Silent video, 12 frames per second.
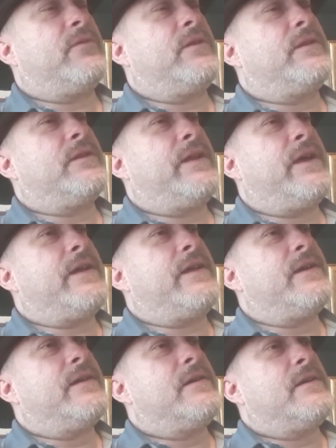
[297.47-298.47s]
for another
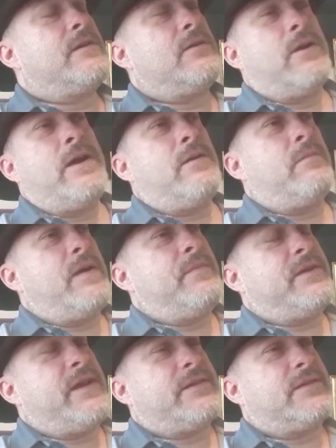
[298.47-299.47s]
day. Well, hell,
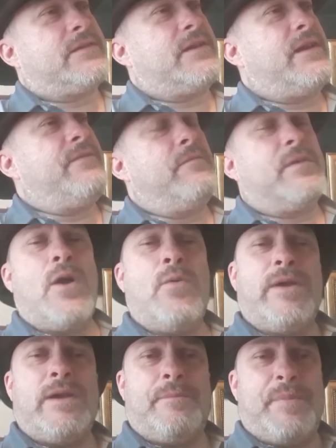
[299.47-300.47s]
maybe Texas could even
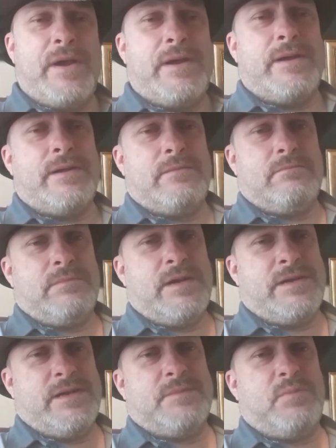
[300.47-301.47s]
go independent
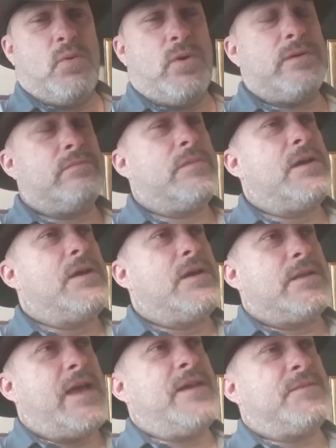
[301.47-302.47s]
at this point.
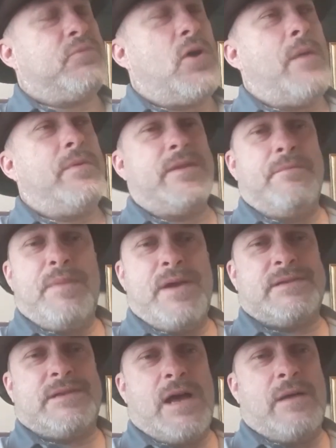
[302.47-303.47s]
That's probably the
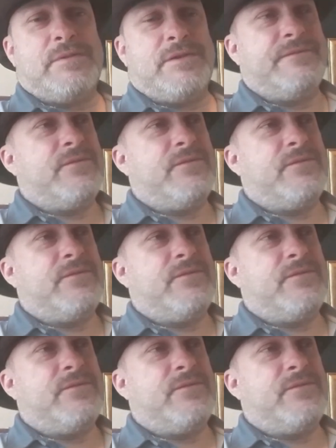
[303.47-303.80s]
best option